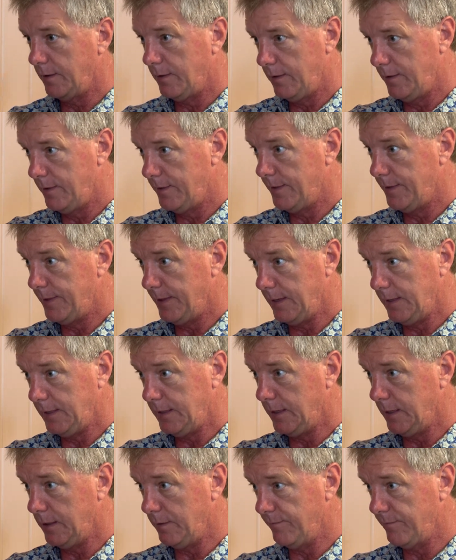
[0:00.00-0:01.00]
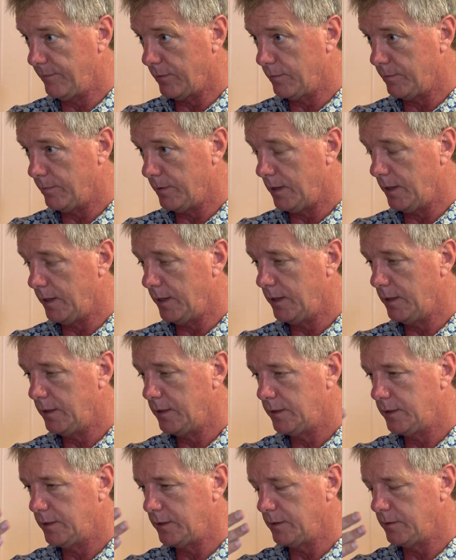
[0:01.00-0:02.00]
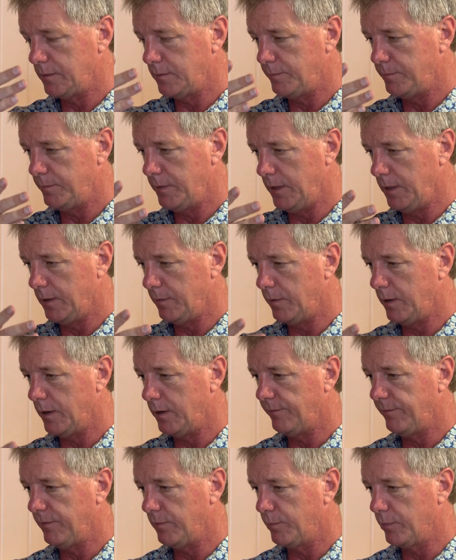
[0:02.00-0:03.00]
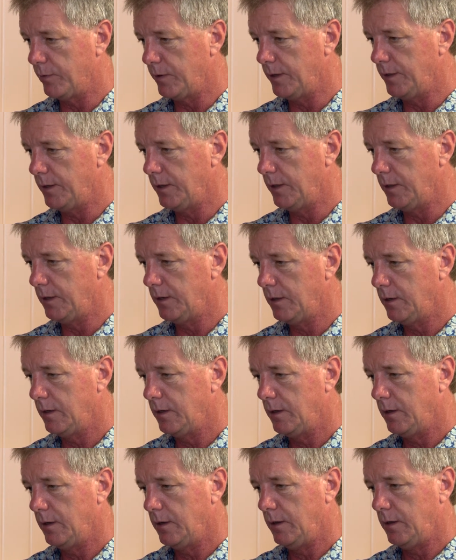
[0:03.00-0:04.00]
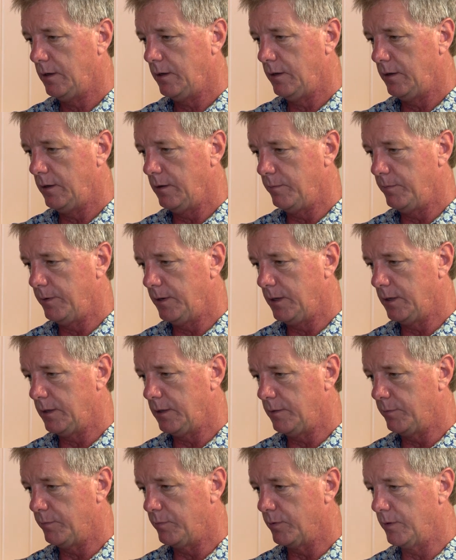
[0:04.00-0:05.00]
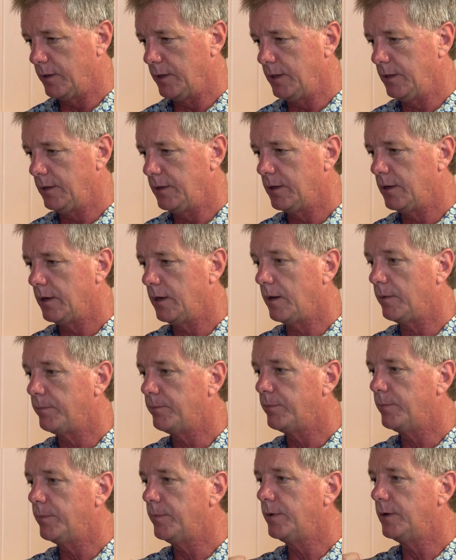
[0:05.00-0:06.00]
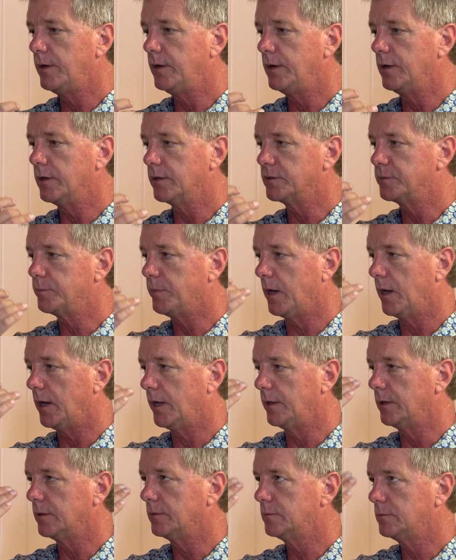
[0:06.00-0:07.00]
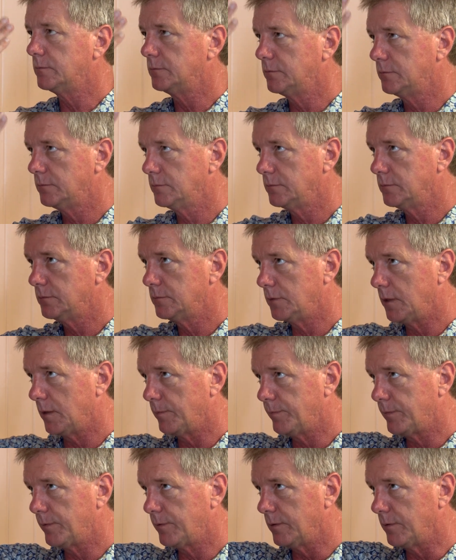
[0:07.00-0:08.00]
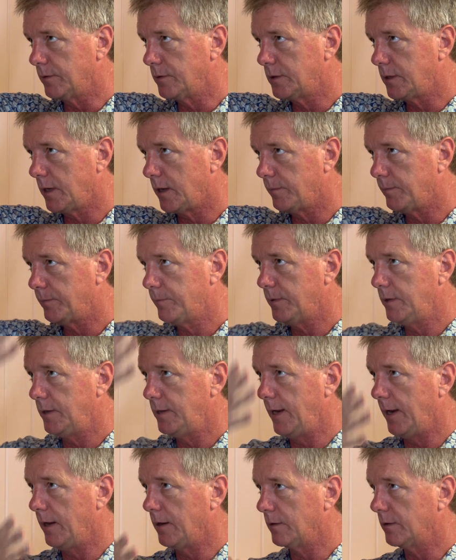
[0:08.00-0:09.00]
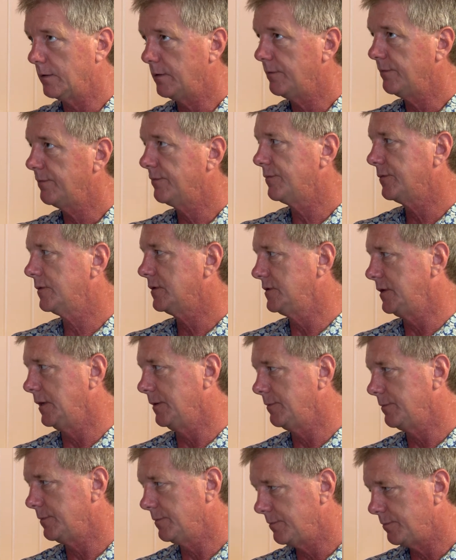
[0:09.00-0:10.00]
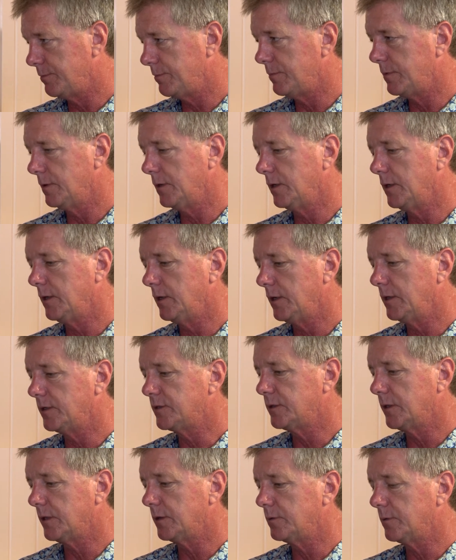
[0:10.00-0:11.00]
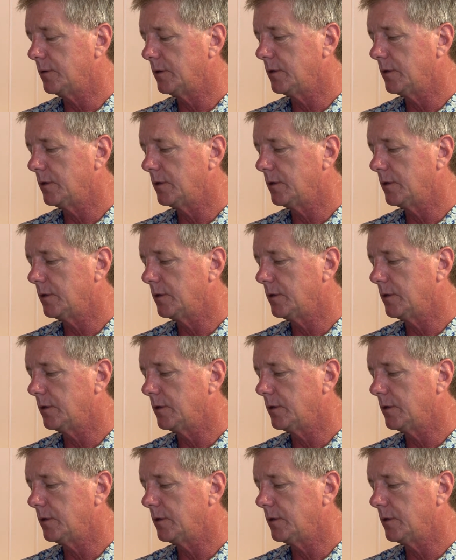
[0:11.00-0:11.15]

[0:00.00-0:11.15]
thinking verbally to being aware of your breathing. You begin to breathe up your spine, up through the top, down, for example, etc.